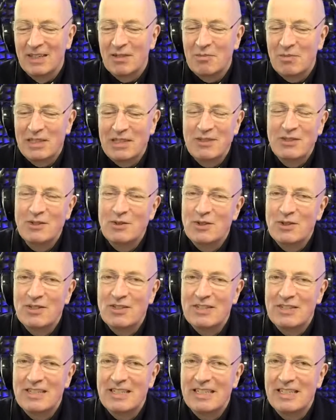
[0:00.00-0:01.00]
Please do
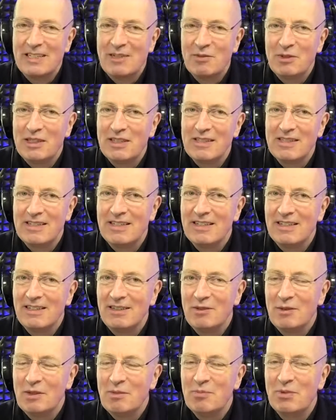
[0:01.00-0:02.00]
stay with us
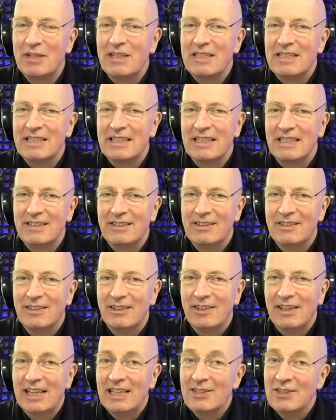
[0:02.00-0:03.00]
now. We'll pray together
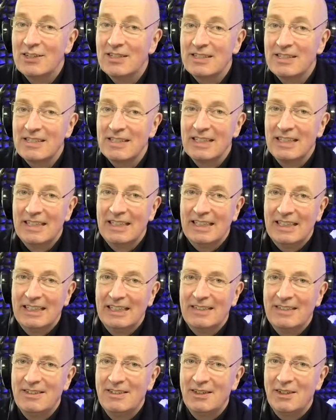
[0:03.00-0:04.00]
our Angelus
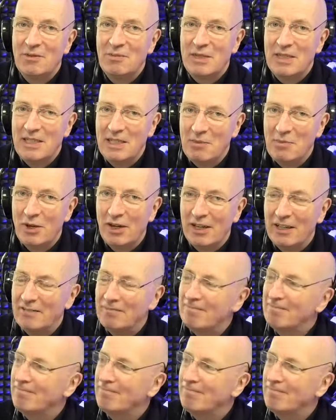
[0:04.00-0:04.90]
and our midday prayer.